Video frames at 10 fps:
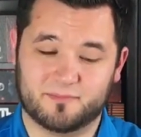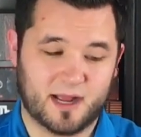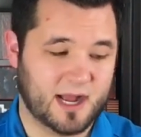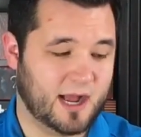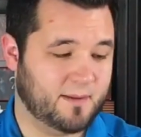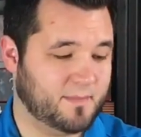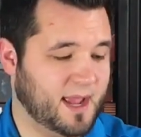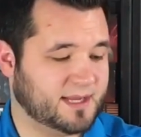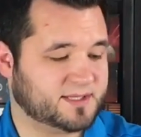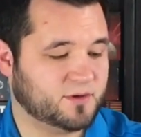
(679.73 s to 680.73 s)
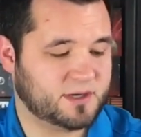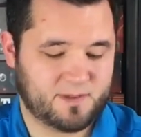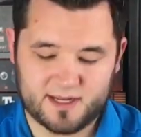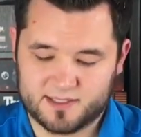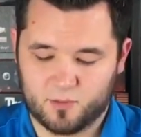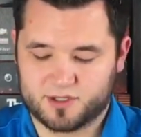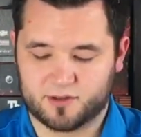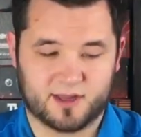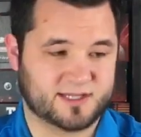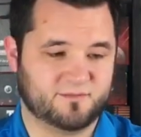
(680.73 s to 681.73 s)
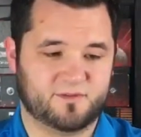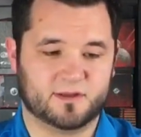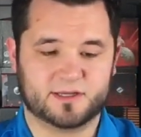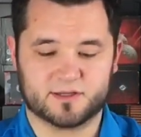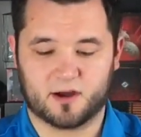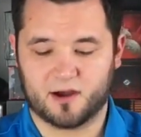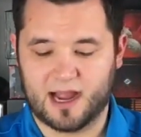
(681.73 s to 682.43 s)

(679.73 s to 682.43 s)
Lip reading: And so it depends on what your thoughts and feelings are.